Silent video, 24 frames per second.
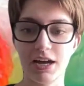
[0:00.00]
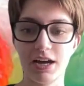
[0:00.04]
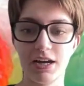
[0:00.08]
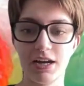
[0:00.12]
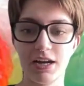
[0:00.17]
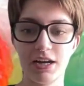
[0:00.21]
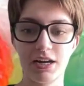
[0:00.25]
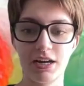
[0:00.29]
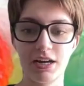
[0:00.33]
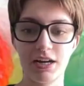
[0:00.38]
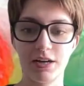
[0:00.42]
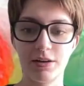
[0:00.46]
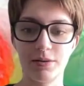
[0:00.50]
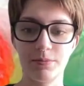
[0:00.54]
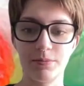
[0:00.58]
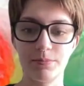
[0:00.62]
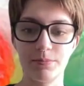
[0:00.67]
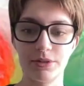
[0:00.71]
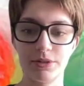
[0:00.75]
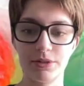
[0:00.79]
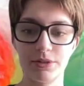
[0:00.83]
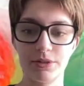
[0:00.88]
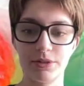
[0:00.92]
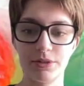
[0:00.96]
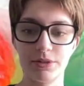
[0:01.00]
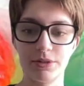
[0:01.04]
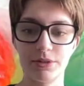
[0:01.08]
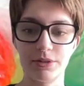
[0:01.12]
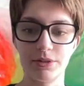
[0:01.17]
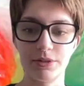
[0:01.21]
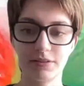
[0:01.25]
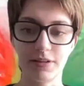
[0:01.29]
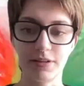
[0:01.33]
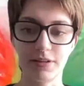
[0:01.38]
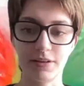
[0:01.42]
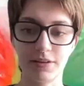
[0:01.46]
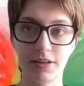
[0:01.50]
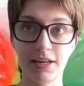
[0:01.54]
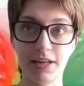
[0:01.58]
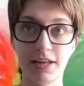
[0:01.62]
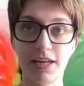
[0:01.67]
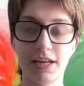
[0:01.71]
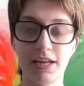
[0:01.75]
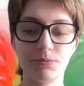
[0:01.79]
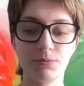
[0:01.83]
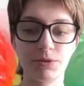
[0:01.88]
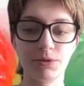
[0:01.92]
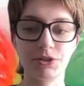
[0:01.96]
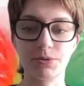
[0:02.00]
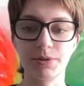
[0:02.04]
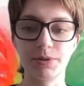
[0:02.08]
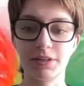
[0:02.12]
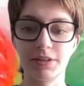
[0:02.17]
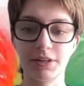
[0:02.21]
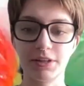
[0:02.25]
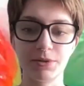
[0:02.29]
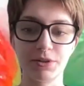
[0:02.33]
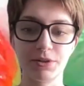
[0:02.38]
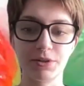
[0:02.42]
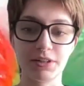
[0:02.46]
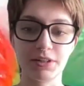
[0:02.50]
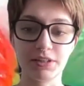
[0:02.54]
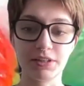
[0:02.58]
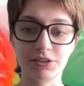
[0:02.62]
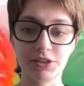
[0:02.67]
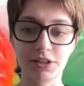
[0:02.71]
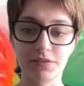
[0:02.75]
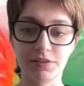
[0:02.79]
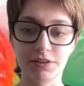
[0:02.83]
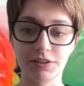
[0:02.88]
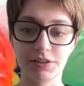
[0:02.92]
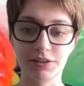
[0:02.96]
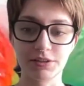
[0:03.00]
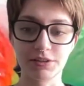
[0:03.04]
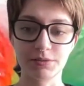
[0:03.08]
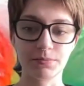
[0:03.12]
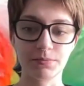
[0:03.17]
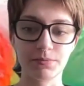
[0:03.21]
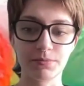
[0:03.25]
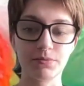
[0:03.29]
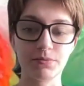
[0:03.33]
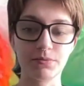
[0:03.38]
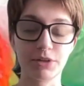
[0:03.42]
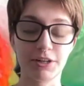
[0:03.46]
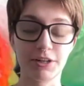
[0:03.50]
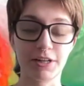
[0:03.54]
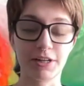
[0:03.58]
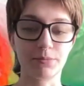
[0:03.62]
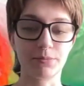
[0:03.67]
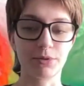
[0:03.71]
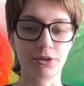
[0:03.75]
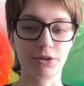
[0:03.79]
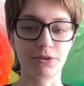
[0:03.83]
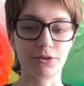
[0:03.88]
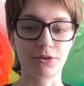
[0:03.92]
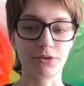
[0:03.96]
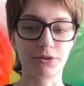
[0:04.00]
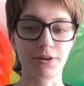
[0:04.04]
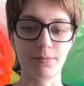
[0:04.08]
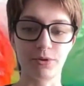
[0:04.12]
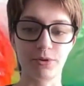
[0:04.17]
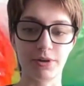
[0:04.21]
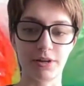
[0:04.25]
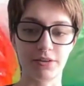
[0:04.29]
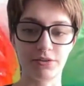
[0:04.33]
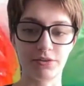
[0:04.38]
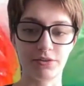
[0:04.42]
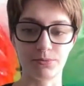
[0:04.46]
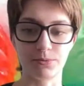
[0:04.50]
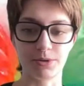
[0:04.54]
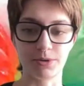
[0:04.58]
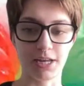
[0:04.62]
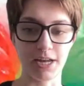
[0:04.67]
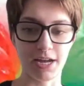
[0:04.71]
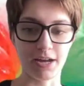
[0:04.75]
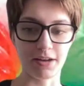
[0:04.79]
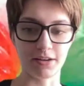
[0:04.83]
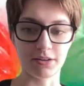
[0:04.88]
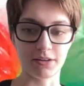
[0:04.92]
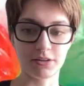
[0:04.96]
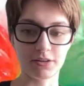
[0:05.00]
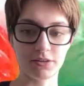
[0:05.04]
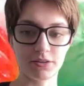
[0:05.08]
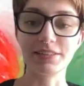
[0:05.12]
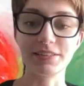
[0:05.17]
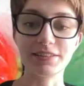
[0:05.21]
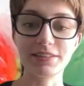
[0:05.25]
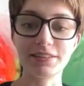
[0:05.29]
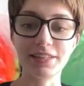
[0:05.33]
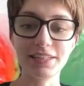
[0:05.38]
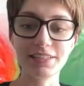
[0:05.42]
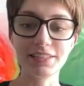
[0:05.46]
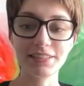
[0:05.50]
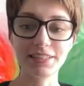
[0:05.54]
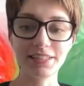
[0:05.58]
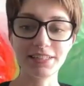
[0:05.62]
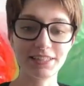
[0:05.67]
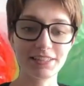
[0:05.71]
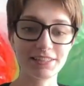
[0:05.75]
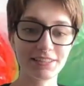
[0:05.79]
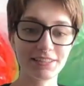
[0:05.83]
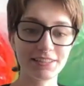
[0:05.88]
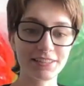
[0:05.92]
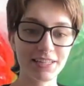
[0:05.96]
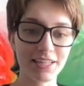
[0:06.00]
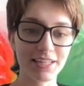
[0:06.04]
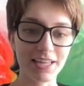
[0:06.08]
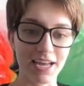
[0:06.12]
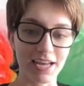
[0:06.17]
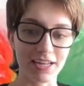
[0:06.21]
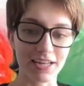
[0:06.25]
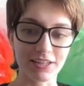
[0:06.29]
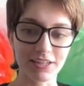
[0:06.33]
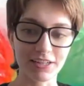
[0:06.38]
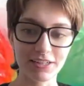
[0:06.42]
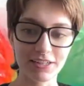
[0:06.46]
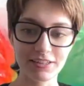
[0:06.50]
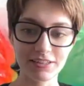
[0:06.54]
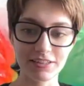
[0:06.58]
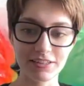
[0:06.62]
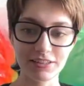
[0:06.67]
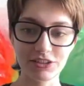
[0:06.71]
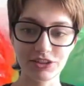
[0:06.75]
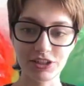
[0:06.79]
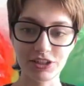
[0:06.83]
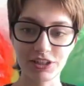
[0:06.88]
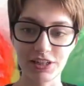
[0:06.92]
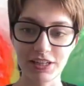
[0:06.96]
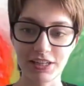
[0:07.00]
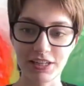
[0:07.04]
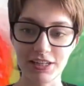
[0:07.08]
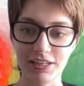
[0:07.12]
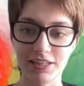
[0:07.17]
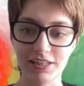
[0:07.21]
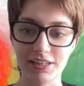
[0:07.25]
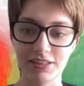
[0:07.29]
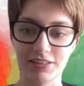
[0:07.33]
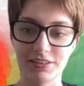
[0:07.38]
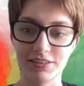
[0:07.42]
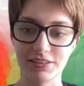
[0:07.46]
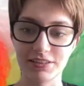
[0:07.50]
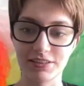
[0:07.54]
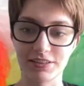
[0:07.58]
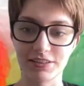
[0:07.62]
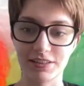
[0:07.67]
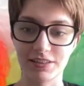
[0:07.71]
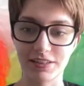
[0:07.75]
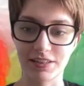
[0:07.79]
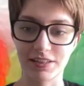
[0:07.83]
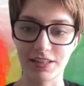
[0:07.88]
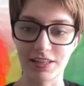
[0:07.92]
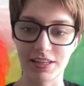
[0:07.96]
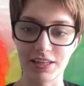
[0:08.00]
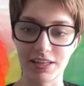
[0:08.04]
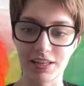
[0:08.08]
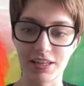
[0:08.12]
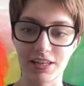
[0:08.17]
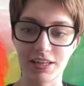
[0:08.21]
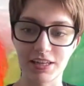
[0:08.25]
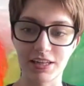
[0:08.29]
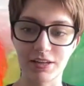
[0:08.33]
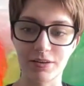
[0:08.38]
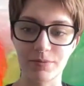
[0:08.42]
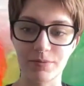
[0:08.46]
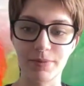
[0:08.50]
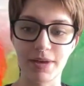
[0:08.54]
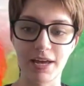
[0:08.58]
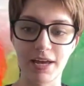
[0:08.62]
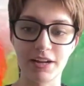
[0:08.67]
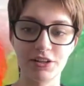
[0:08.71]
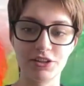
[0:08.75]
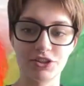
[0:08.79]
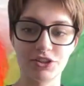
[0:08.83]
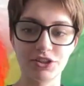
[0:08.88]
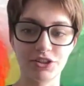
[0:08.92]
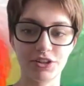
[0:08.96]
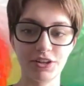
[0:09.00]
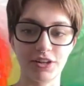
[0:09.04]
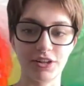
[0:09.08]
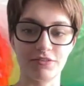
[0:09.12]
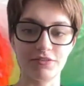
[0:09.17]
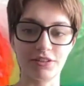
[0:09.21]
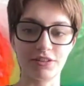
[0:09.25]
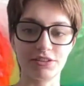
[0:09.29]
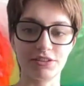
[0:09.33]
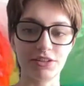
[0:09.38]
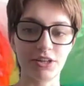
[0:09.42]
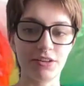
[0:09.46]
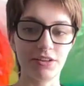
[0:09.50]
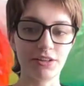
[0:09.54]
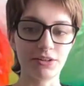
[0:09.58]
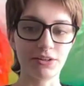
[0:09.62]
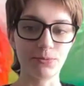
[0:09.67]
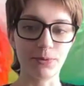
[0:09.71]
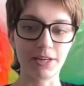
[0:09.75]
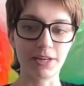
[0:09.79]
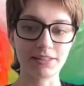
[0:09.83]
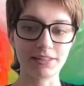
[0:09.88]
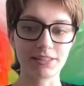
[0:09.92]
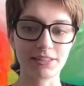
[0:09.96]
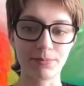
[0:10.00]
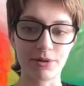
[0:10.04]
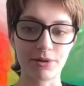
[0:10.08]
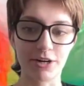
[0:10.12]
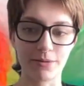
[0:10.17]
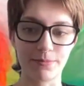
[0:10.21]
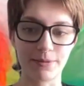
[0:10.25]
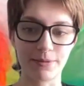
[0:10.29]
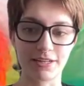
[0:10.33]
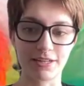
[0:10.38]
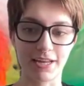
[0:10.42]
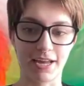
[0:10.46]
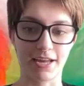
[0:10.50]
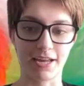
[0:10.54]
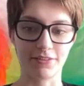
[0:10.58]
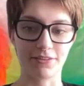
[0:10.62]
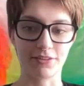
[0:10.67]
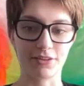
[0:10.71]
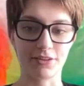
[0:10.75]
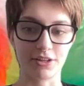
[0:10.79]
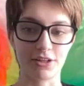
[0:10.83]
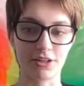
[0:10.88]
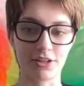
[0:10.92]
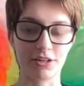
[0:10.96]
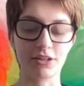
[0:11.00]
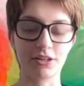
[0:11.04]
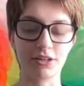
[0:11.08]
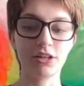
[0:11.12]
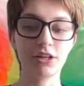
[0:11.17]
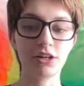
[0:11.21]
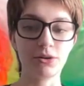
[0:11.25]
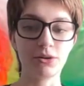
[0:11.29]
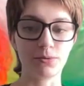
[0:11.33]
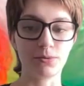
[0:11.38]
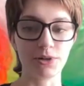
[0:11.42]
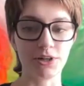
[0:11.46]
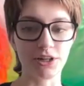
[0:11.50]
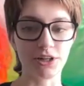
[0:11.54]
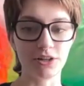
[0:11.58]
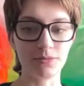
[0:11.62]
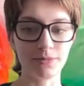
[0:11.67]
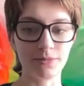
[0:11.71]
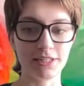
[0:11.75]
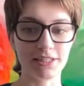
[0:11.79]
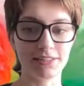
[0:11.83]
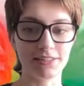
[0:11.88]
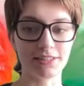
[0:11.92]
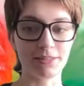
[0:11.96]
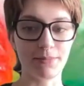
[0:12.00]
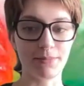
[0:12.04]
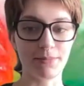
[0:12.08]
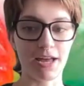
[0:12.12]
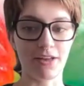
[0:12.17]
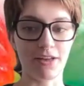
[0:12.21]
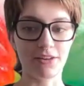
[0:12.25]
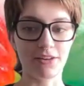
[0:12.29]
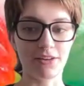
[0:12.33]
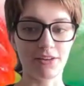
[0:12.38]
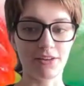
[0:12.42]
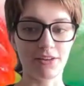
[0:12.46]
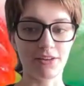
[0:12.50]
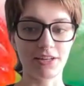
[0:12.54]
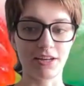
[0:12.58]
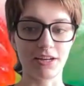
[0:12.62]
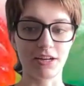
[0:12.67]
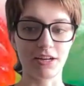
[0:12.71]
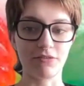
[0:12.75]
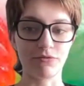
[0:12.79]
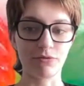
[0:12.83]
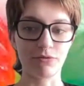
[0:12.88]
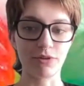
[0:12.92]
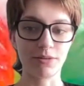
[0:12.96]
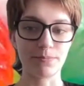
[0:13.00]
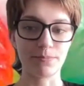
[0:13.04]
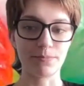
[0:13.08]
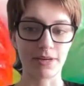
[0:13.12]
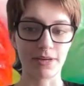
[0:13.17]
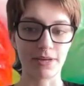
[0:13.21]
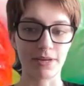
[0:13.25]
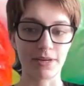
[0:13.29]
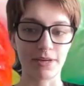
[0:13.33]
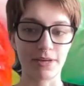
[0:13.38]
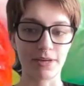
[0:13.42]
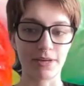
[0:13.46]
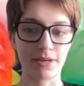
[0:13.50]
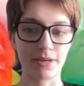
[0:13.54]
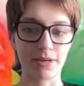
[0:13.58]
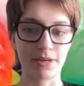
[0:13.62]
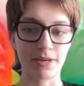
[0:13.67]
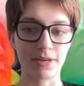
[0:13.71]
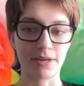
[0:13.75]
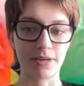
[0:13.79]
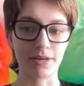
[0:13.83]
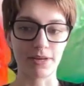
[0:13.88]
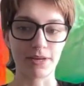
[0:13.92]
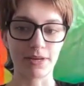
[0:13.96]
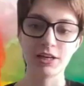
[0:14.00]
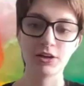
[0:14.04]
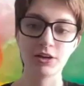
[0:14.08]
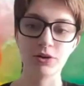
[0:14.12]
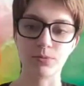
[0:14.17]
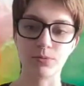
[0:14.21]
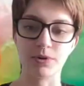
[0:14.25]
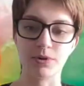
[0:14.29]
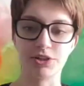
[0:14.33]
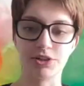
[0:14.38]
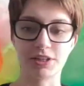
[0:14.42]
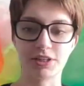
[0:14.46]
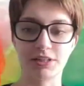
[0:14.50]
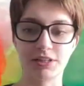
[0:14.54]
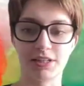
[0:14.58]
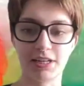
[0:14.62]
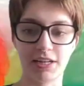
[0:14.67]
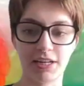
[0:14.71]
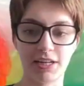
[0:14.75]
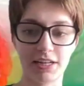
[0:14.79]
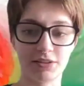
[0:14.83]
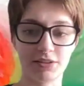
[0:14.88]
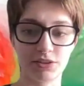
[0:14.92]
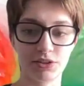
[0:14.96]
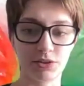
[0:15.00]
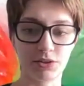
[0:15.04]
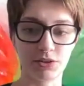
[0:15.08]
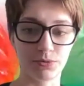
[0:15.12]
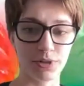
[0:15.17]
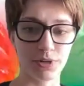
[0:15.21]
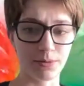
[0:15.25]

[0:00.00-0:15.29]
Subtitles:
And we're doing the community service learning program with RIA. This is Deanna. She is the manager of the solid waste department at the rural municipality of Wood Buffalo, which containing